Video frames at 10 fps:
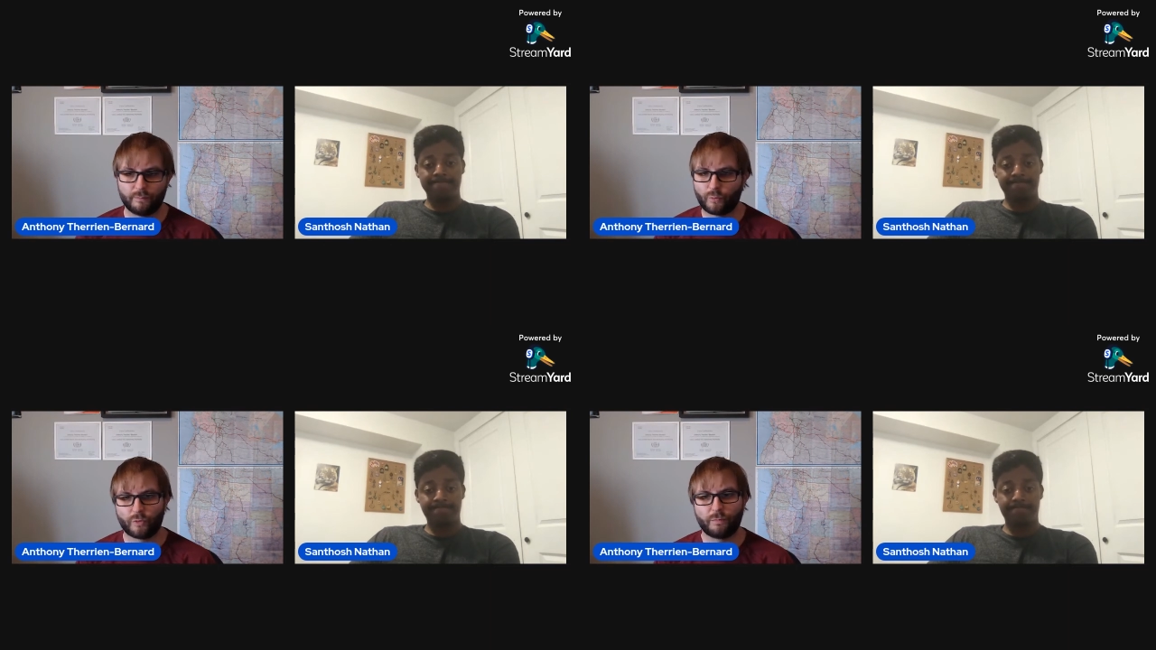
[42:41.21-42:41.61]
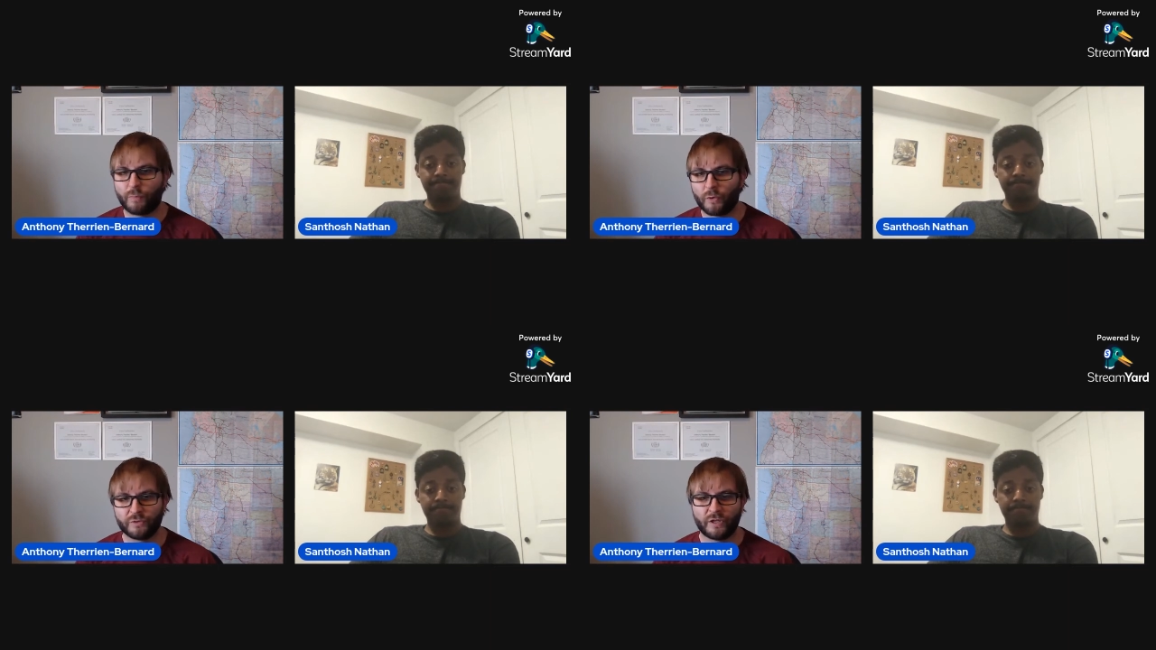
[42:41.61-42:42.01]
Speaker 1: we're
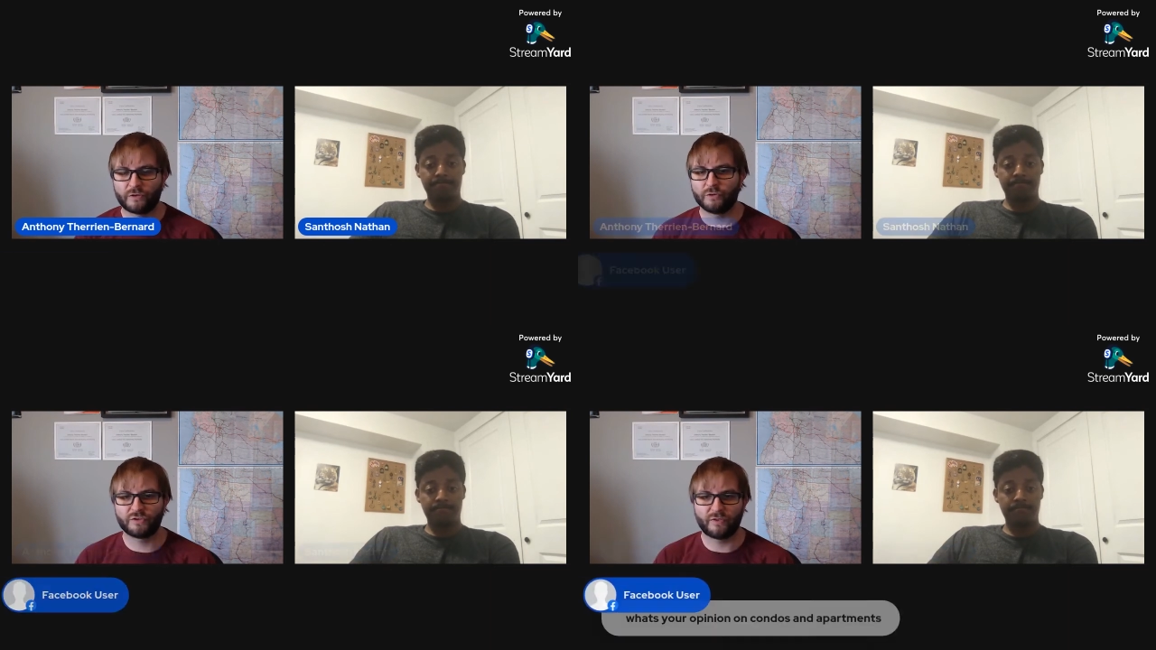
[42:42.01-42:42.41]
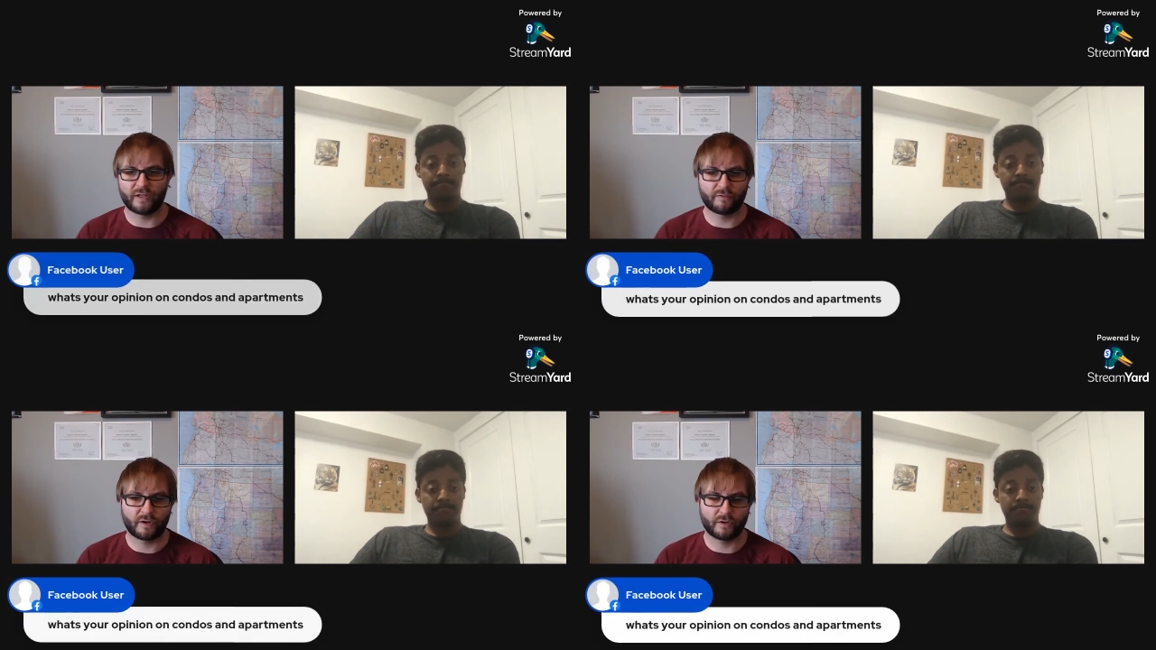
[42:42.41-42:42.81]
both not huge
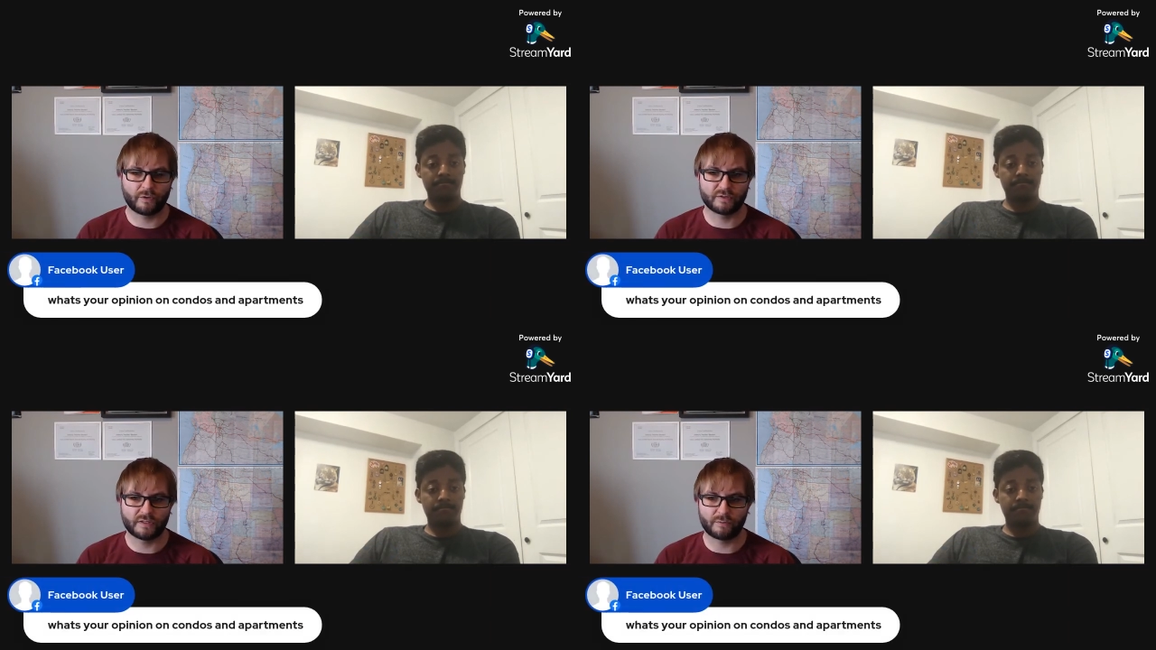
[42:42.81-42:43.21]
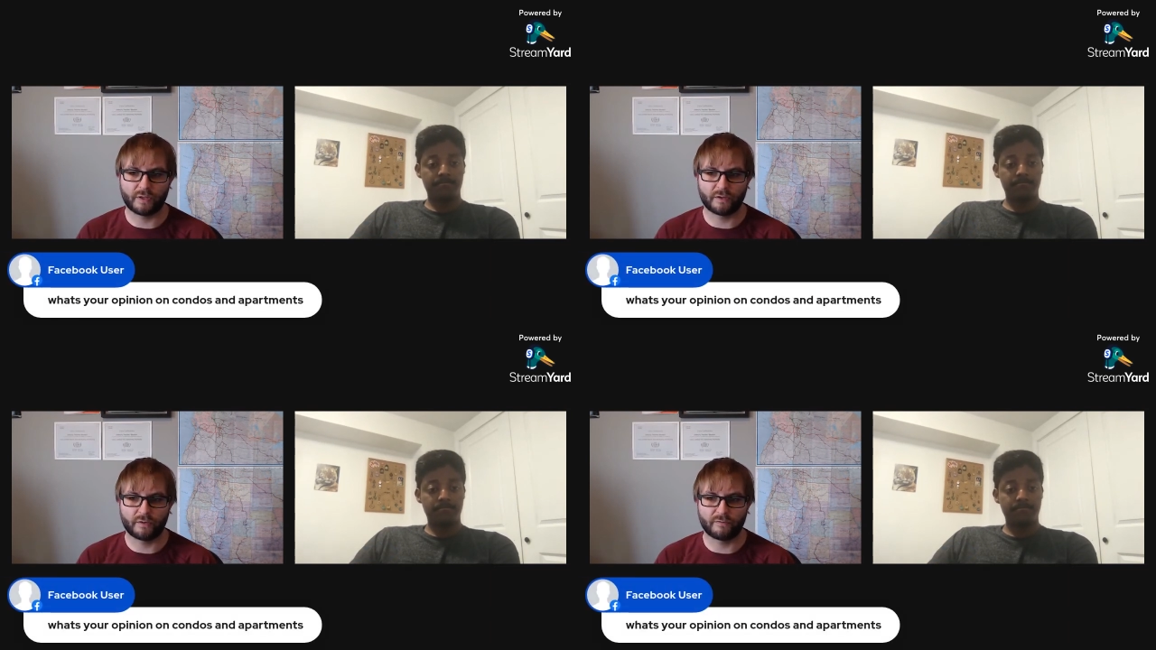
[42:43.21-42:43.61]
fan of condos as
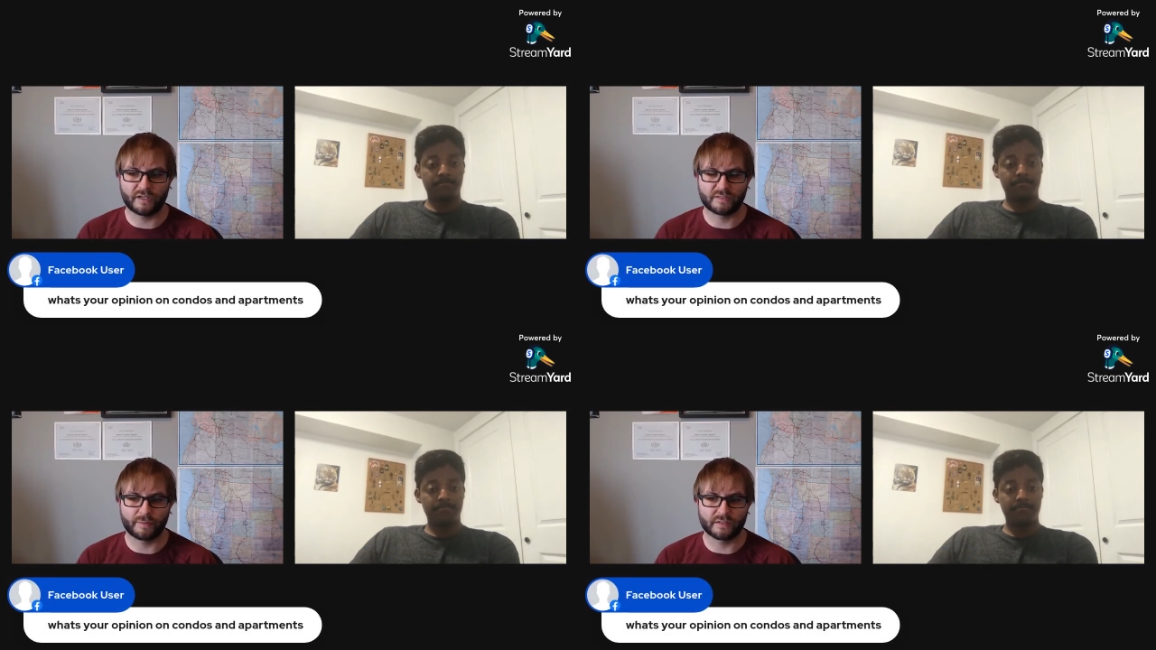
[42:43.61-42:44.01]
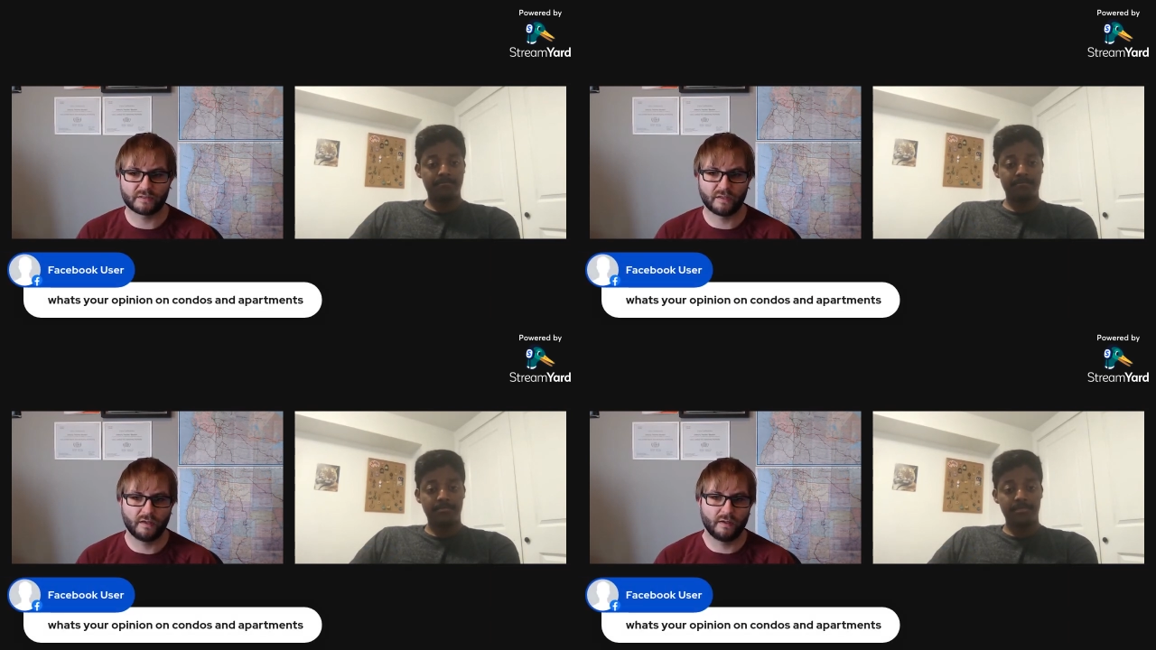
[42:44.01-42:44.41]
rental investments.